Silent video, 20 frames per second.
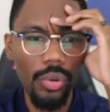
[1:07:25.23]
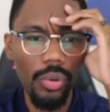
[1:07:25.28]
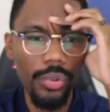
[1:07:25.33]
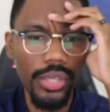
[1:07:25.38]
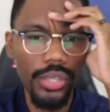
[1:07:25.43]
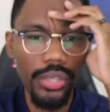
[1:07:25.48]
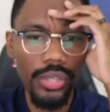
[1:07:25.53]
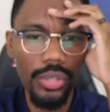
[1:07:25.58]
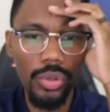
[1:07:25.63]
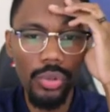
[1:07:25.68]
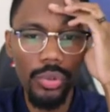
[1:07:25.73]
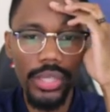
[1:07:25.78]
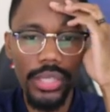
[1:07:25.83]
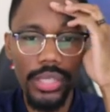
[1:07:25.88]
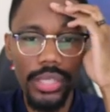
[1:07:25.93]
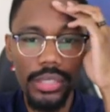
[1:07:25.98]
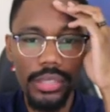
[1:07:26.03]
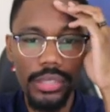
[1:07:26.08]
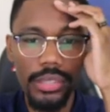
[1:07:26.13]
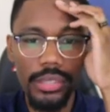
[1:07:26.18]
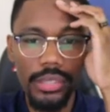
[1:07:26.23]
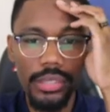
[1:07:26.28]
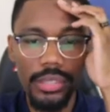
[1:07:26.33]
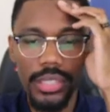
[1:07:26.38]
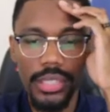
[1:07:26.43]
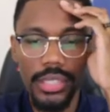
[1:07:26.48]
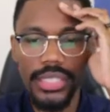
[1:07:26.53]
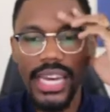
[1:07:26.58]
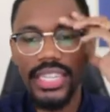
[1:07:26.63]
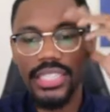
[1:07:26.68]
do is,
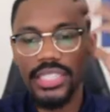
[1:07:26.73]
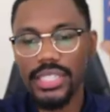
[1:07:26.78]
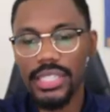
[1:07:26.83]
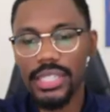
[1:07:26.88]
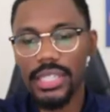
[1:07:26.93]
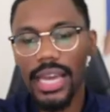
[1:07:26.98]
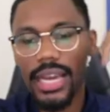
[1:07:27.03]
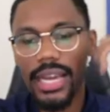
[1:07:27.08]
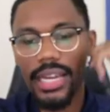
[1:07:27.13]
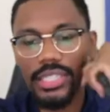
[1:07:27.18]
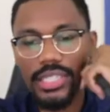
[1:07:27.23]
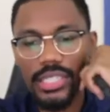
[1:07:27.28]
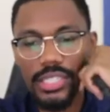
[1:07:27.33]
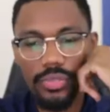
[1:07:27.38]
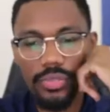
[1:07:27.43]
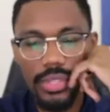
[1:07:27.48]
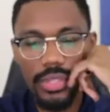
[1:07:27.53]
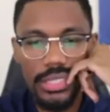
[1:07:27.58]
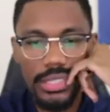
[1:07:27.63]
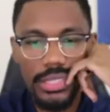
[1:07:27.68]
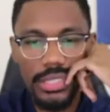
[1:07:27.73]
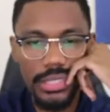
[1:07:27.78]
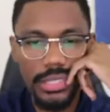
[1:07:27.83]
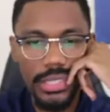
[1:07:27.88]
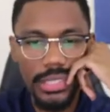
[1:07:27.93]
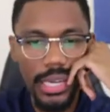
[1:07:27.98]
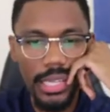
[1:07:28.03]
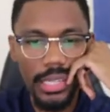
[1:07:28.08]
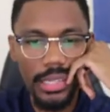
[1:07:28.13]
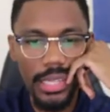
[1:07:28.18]
because I just released this
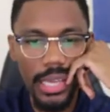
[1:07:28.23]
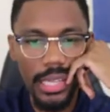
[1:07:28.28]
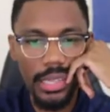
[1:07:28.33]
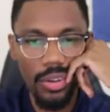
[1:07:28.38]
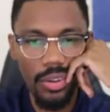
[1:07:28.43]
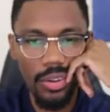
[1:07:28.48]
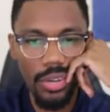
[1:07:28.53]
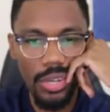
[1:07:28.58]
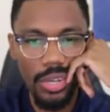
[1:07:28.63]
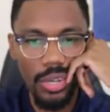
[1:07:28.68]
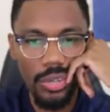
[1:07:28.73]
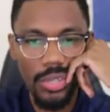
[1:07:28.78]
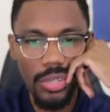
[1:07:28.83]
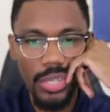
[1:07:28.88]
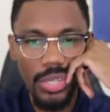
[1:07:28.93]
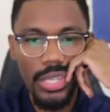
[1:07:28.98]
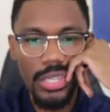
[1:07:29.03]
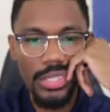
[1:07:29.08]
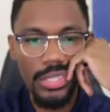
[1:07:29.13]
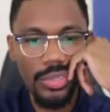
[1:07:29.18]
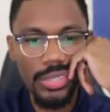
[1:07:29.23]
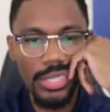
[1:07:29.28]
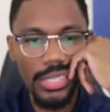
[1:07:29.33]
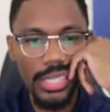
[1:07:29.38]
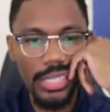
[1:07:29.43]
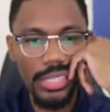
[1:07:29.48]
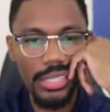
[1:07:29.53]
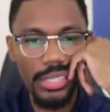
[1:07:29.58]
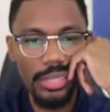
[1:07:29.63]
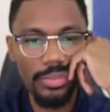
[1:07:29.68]
not long ago, so it
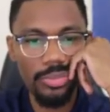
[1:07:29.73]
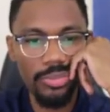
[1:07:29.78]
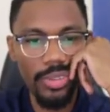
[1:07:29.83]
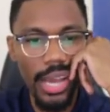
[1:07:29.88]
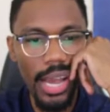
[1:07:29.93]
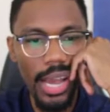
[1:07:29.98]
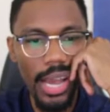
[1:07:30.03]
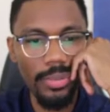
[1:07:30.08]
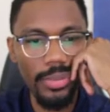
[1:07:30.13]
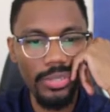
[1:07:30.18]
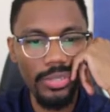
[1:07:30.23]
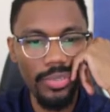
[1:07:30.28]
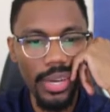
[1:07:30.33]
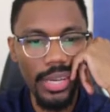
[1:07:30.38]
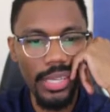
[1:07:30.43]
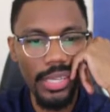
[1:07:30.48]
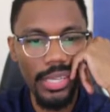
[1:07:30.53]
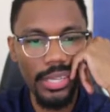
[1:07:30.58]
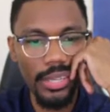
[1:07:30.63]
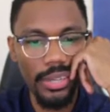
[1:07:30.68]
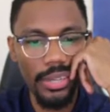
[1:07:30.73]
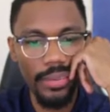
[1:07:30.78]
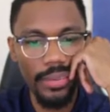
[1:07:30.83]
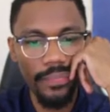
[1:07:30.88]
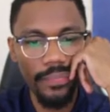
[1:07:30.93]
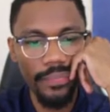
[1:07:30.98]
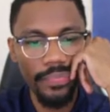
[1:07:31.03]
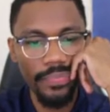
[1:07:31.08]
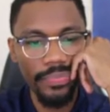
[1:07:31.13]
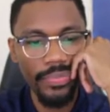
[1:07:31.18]
says subscribers right here,
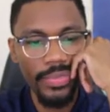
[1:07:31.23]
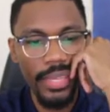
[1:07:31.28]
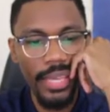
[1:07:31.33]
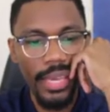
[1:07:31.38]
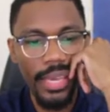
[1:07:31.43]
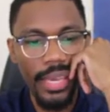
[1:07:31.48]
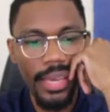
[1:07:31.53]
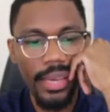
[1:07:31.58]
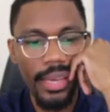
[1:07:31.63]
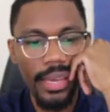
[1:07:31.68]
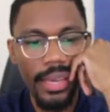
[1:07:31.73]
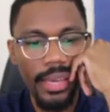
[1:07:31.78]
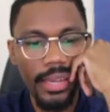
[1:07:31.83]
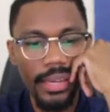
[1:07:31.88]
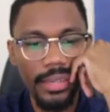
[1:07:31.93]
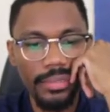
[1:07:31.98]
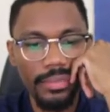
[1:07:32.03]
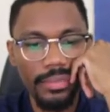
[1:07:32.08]
and